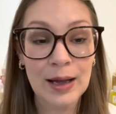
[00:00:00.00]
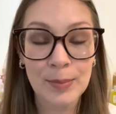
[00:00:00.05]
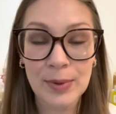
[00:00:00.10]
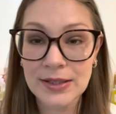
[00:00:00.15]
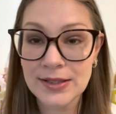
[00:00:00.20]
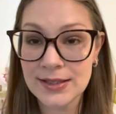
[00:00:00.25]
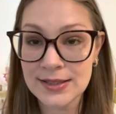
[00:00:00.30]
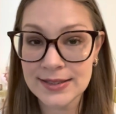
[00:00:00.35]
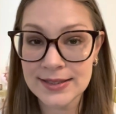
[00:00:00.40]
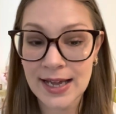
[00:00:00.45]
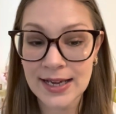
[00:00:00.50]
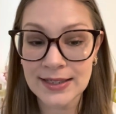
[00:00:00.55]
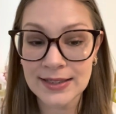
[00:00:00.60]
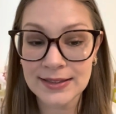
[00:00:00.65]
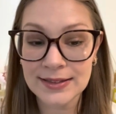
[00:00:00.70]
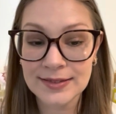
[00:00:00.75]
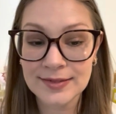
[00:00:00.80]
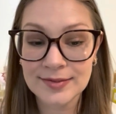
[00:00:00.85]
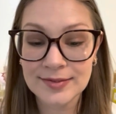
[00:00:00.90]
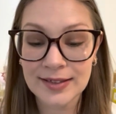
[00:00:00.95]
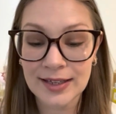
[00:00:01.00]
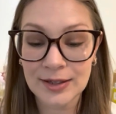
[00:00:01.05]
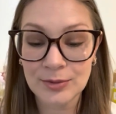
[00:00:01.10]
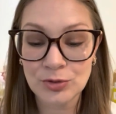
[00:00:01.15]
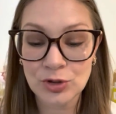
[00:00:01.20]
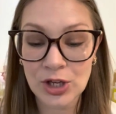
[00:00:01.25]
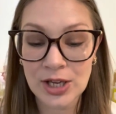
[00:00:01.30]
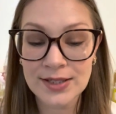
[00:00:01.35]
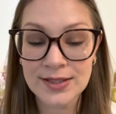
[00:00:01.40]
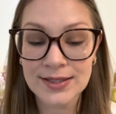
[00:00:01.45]
undecided. I'm
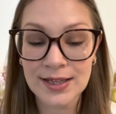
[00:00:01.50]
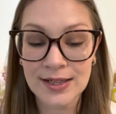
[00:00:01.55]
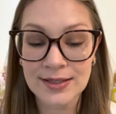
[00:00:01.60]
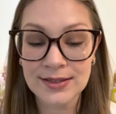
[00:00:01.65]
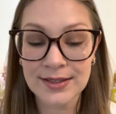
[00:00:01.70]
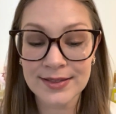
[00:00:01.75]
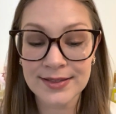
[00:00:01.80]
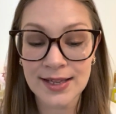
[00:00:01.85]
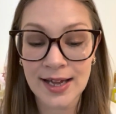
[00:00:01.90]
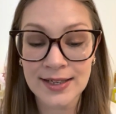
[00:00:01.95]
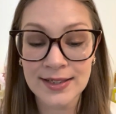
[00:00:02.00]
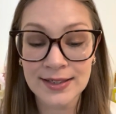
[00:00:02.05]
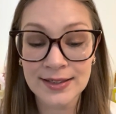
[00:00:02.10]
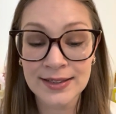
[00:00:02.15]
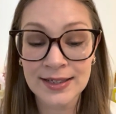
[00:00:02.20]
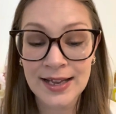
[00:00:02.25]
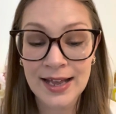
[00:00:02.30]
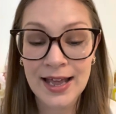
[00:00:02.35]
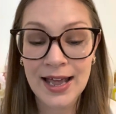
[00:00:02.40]
just undecided.